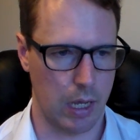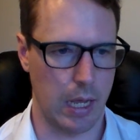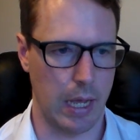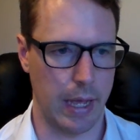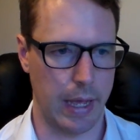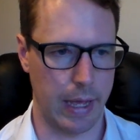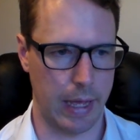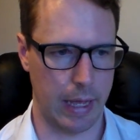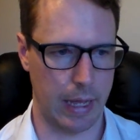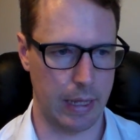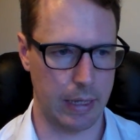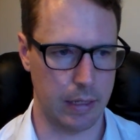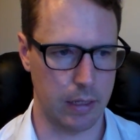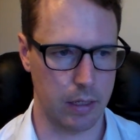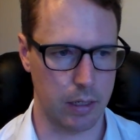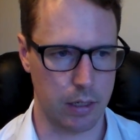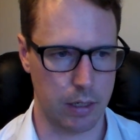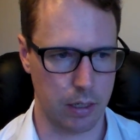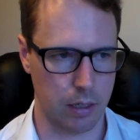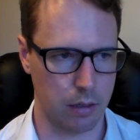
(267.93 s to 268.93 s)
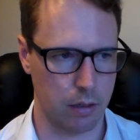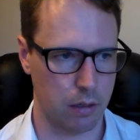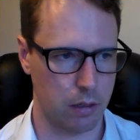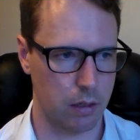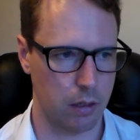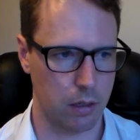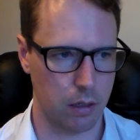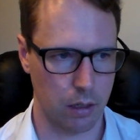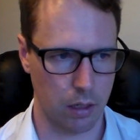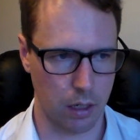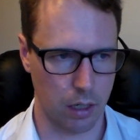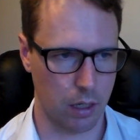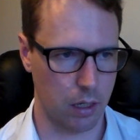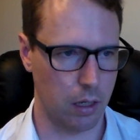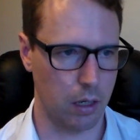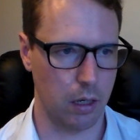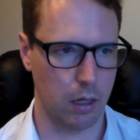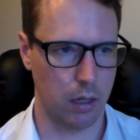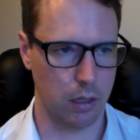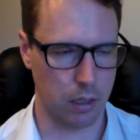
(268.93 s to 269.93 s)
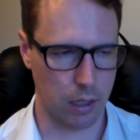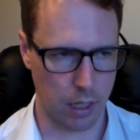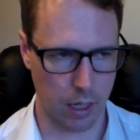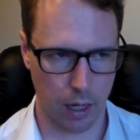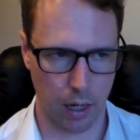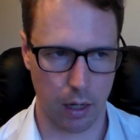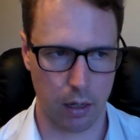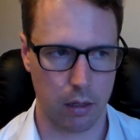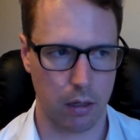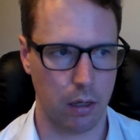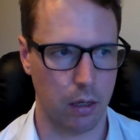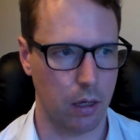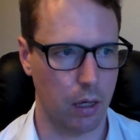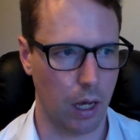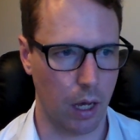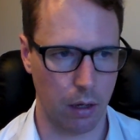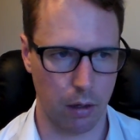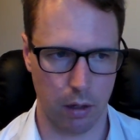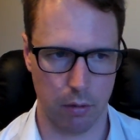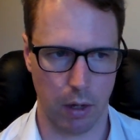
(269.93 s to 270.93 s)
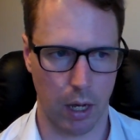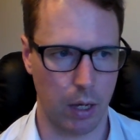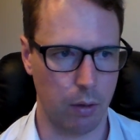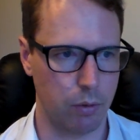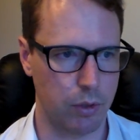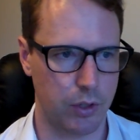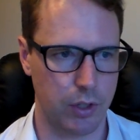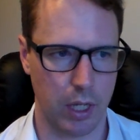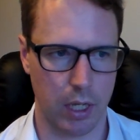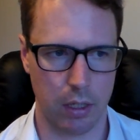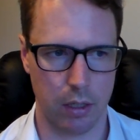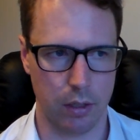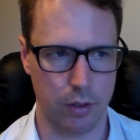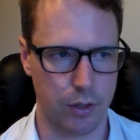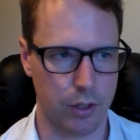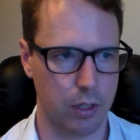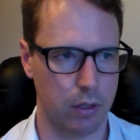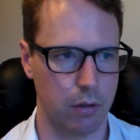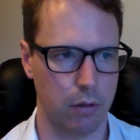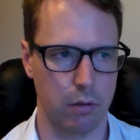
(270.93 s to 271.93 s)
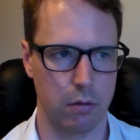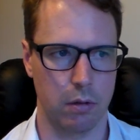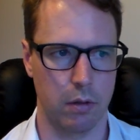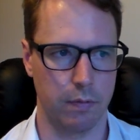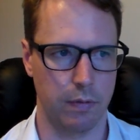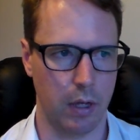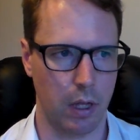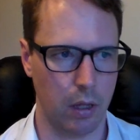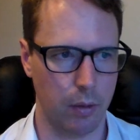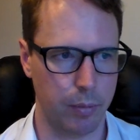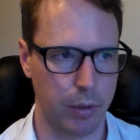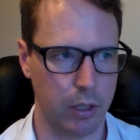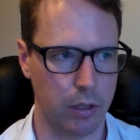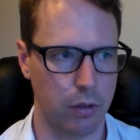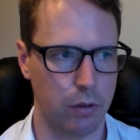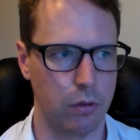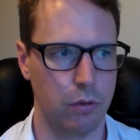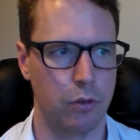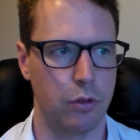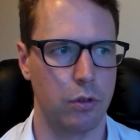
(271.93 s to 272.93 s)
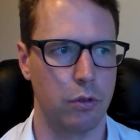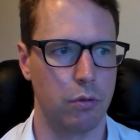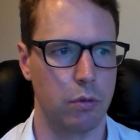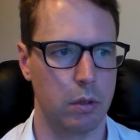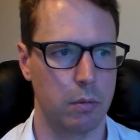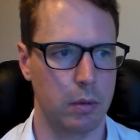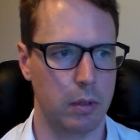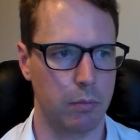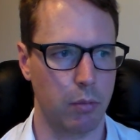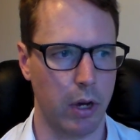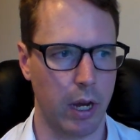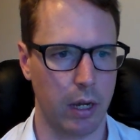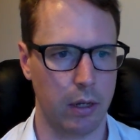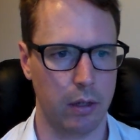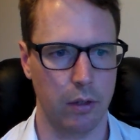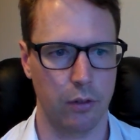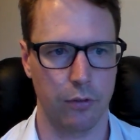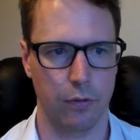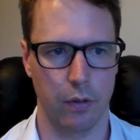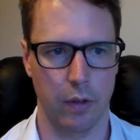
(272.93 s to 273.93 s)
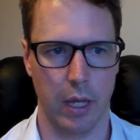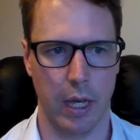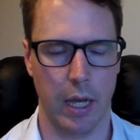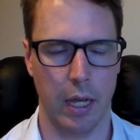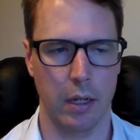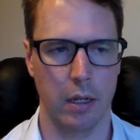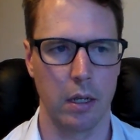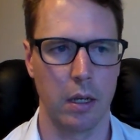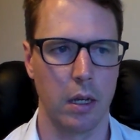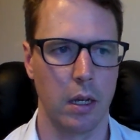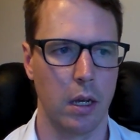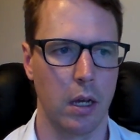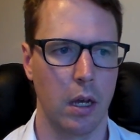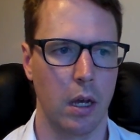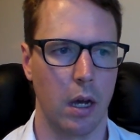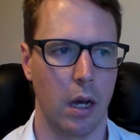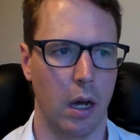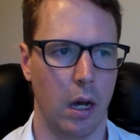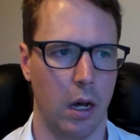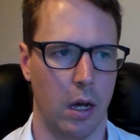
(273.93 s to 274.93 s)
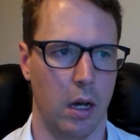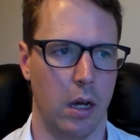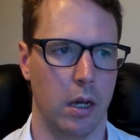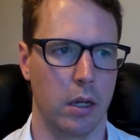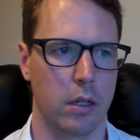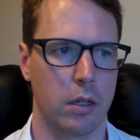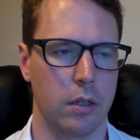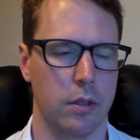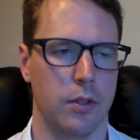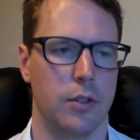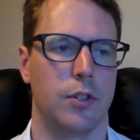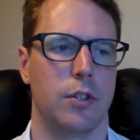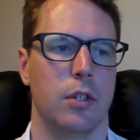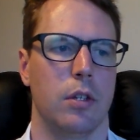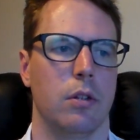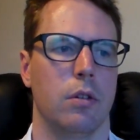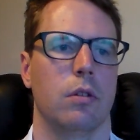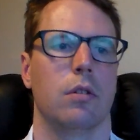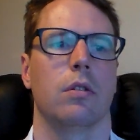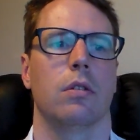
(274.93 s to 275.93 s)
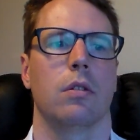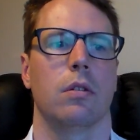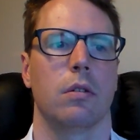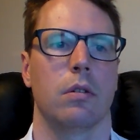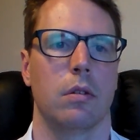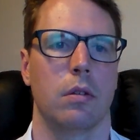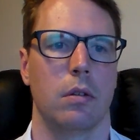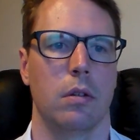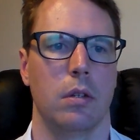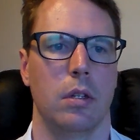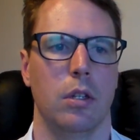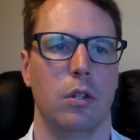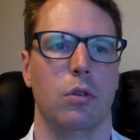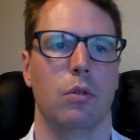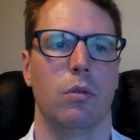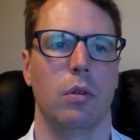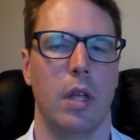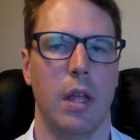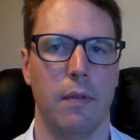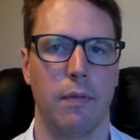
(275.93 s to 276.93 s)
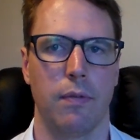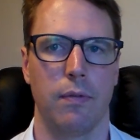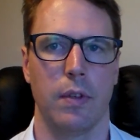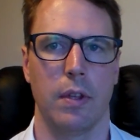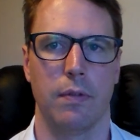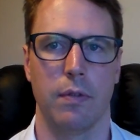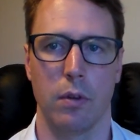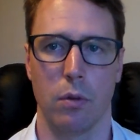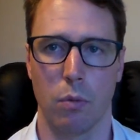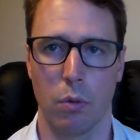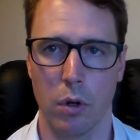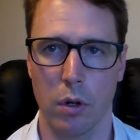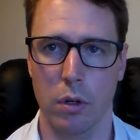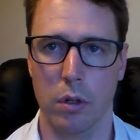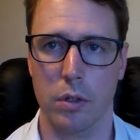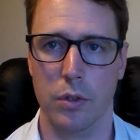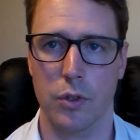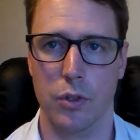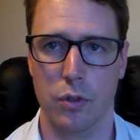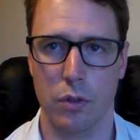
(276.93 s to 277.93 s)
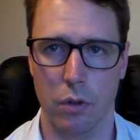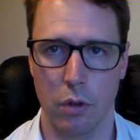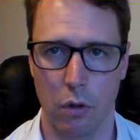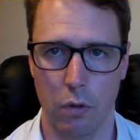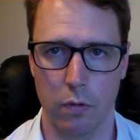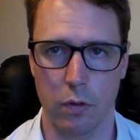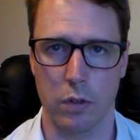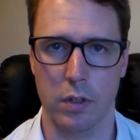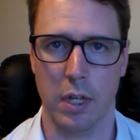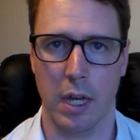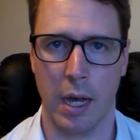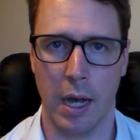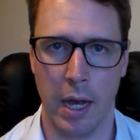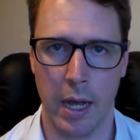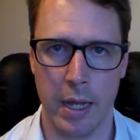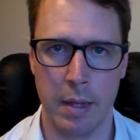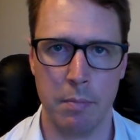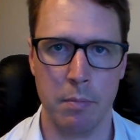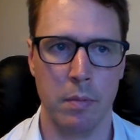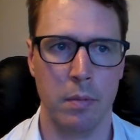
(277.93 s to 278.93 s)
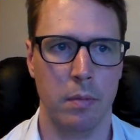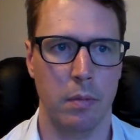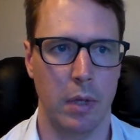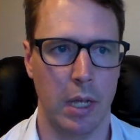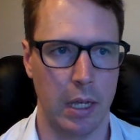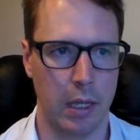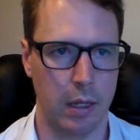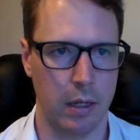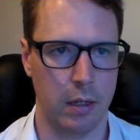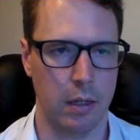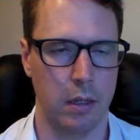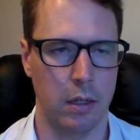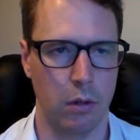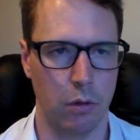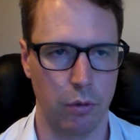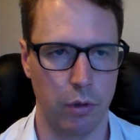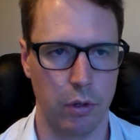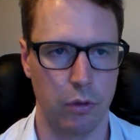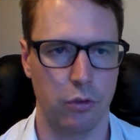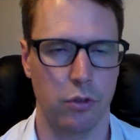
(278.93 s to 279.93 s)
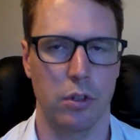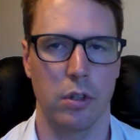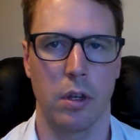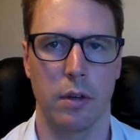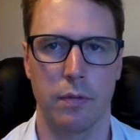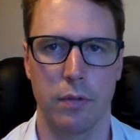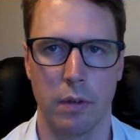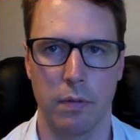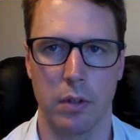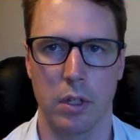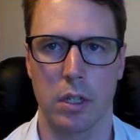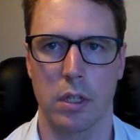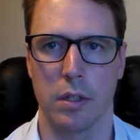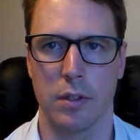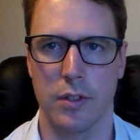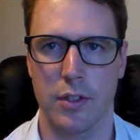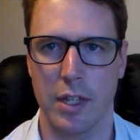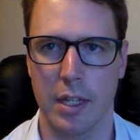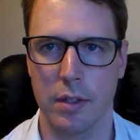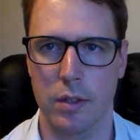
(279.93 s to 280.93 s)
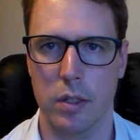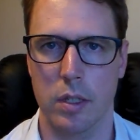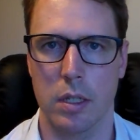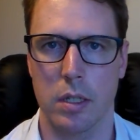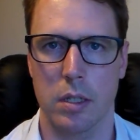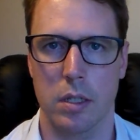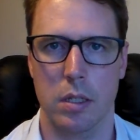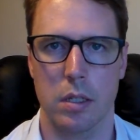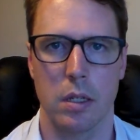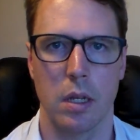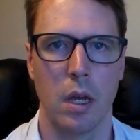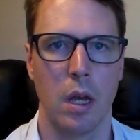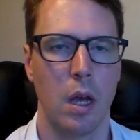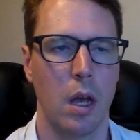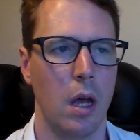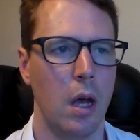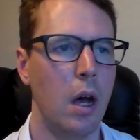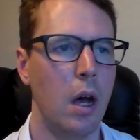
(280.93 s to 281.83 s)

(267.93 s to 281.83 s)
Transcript: And yeah, I, I, would say consider developing a lucid dreaming practice for that. Uh, consider, you know, if, if it works over time and, you know, there's enough of a consensus